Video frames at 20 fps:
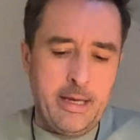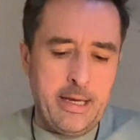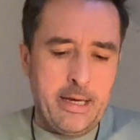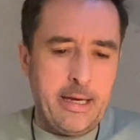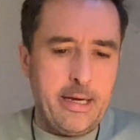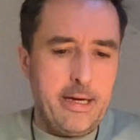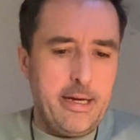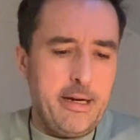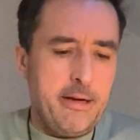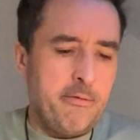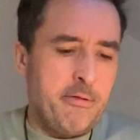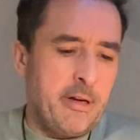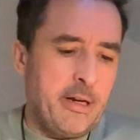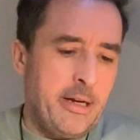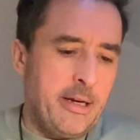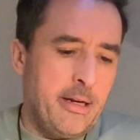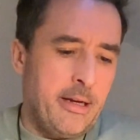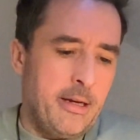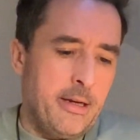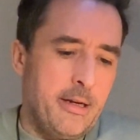
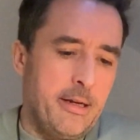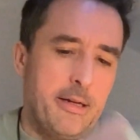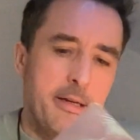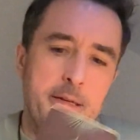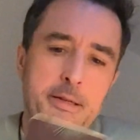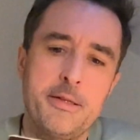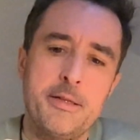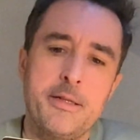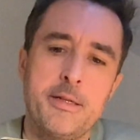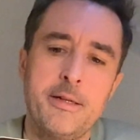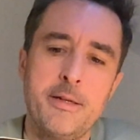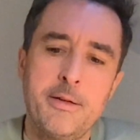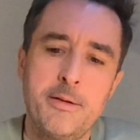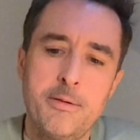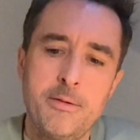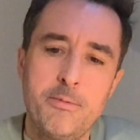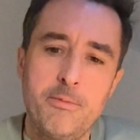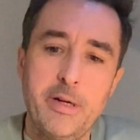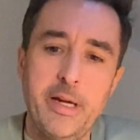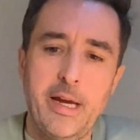Aries,
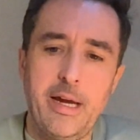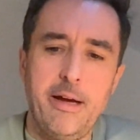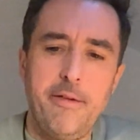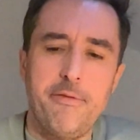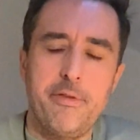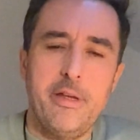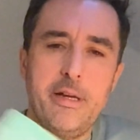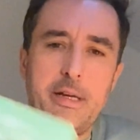we have the